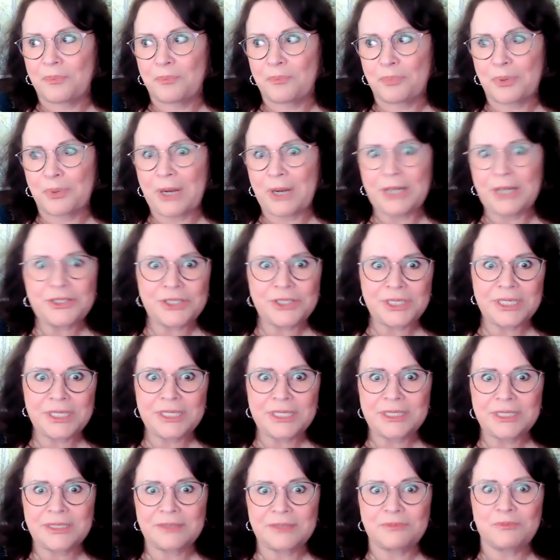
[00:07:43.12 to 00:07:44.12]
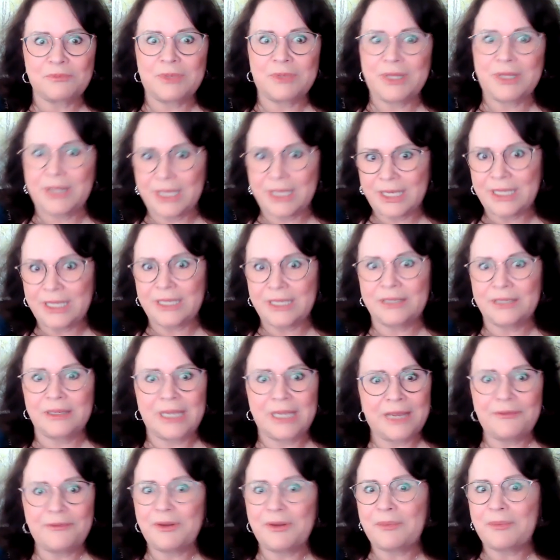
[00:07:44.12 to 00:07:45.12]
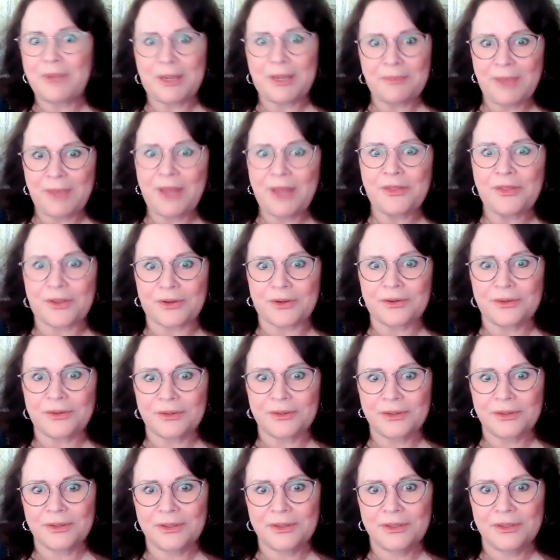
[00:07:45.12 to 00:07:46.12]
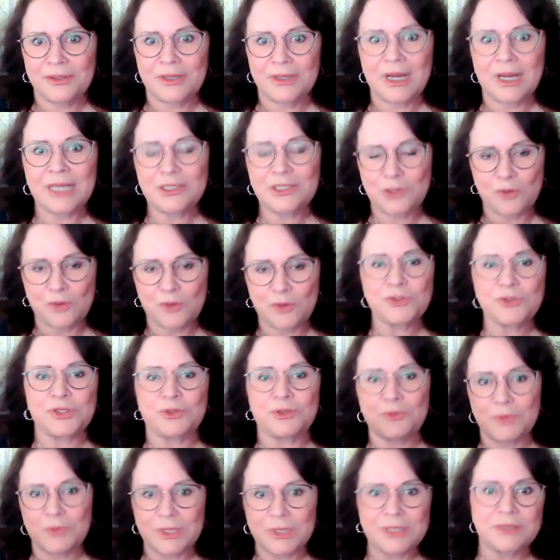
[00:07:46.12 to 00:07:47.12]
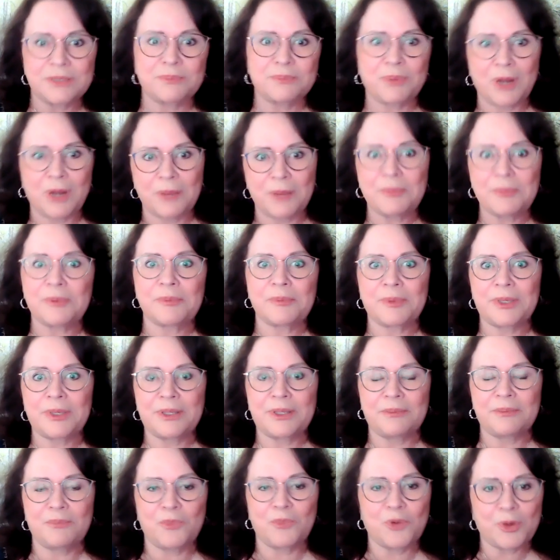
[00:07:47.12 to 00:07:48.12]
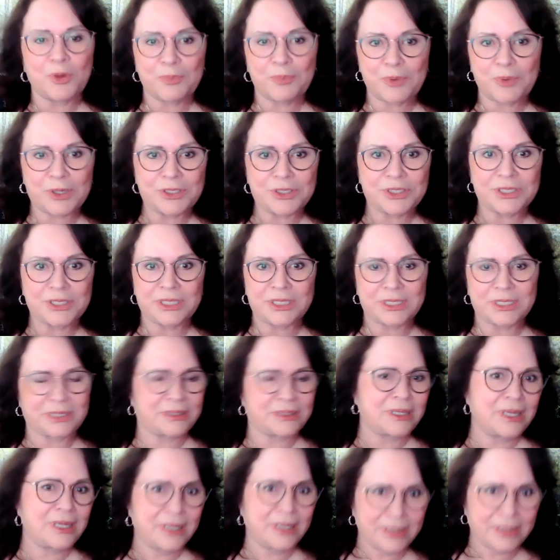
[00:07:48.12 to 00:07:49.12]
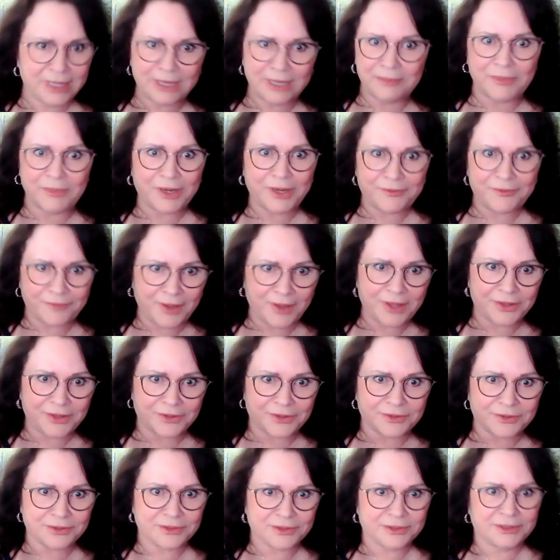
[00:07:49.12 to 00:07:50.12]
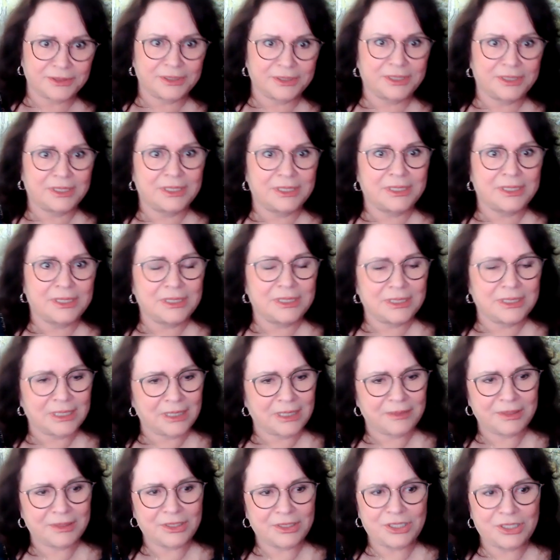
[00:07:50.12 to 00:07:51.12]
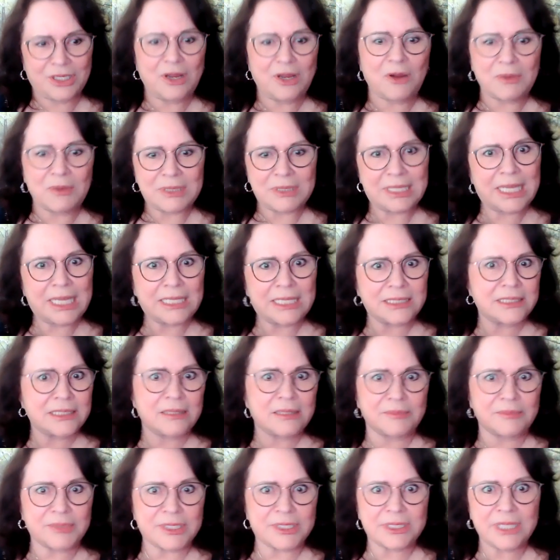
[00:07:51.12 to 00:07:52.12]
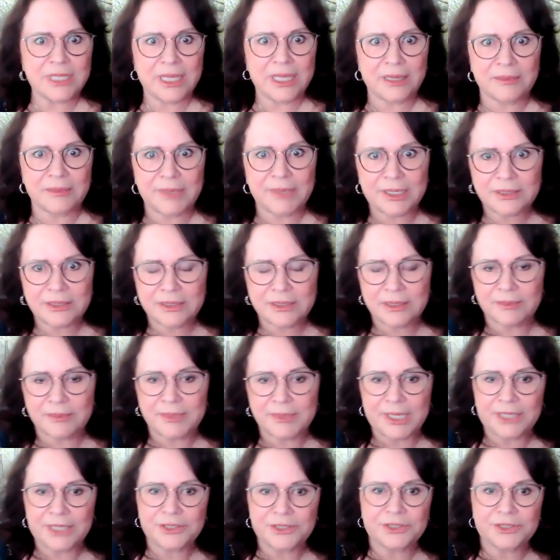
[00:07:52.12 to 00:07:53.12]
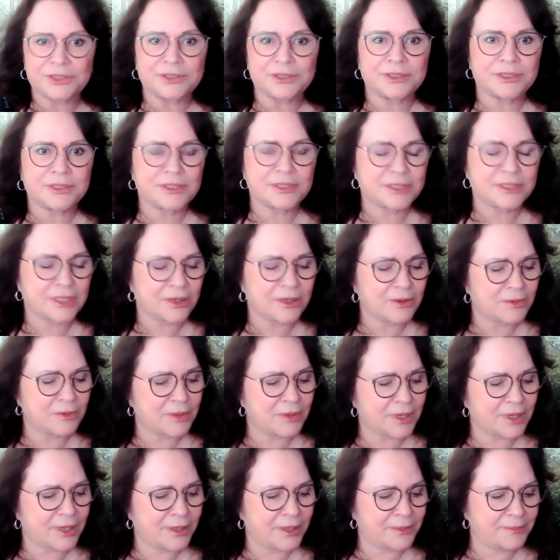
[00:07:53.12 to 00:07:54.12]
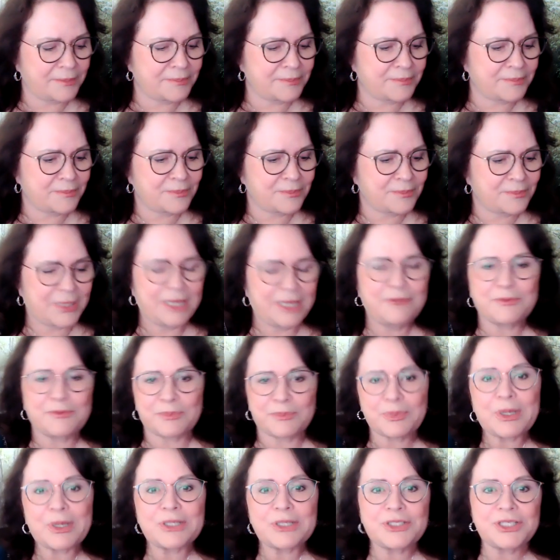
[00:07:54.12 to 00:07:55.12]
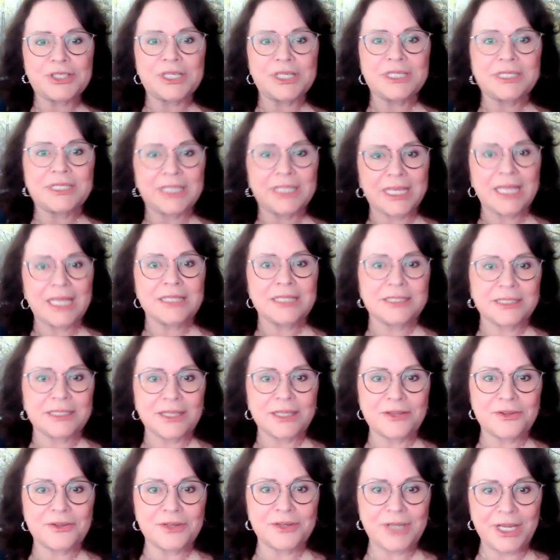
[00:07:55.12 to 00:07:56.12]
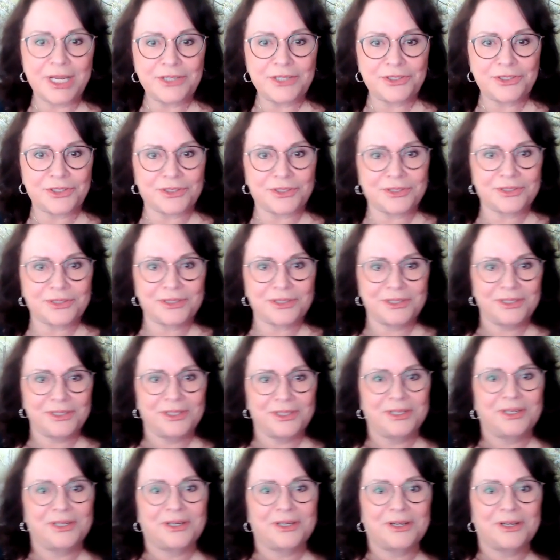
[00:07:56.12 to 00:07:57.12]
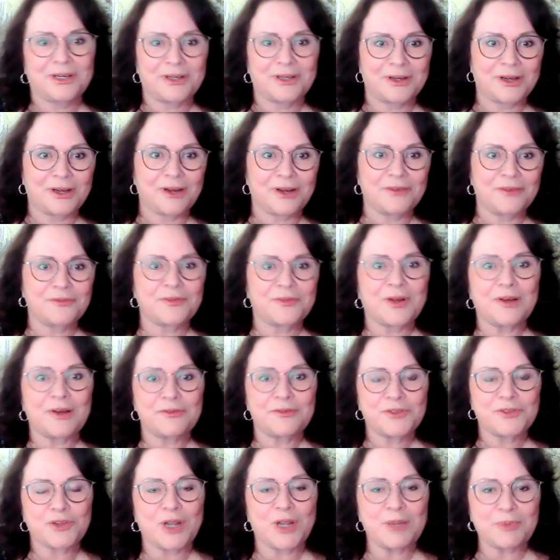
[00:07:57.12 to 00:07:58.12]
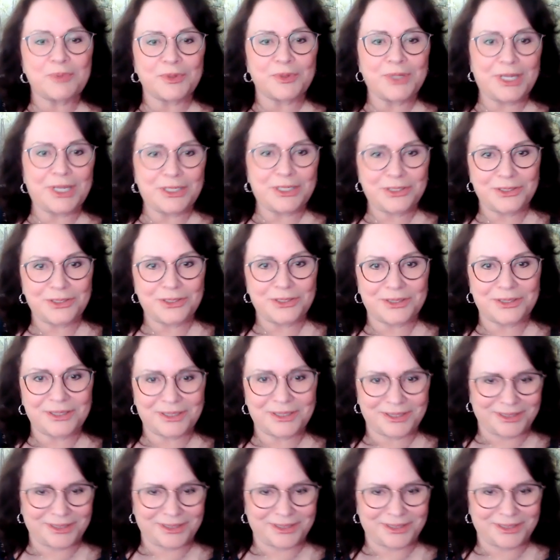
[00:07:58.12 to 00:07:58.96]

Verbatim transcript: prejudice within even my mother, I told you, was probably more prejudiced than my father. I mean, she always had something to say about some nation. So, um, even prejudice against other nations uh, of, of tribal nations.